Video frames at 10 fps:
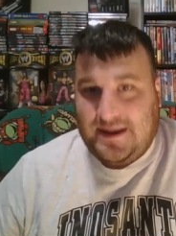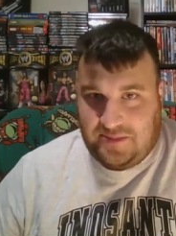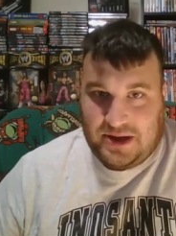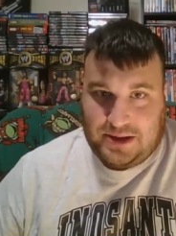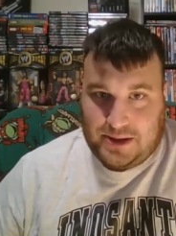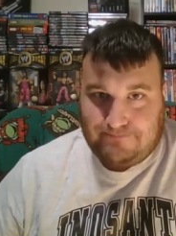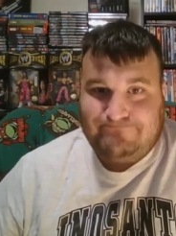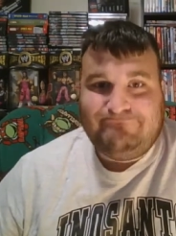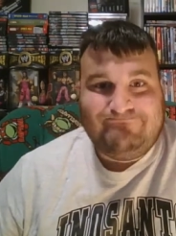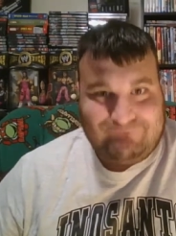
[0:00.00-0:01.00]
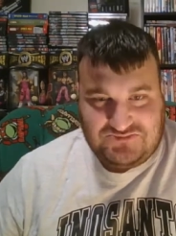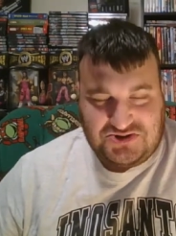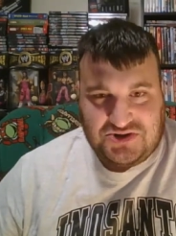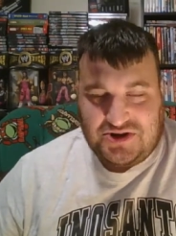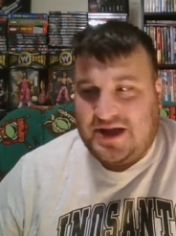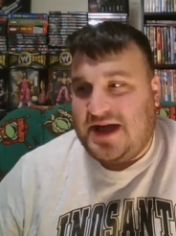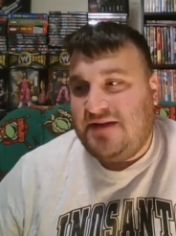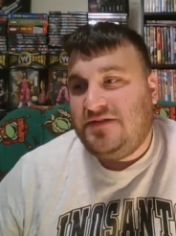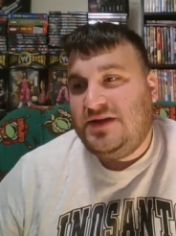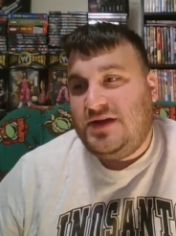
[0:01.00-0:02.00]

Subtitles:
opinion. So there you have it.